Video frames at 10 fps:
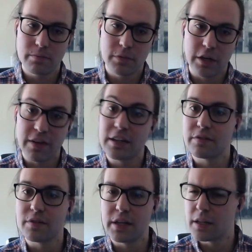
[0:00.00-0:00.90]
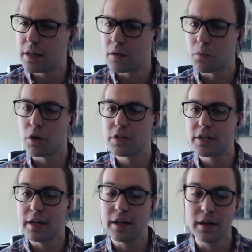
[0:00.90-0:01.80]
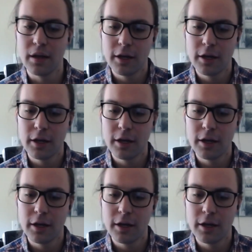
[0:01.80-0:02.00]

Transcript: effectively and there weren't any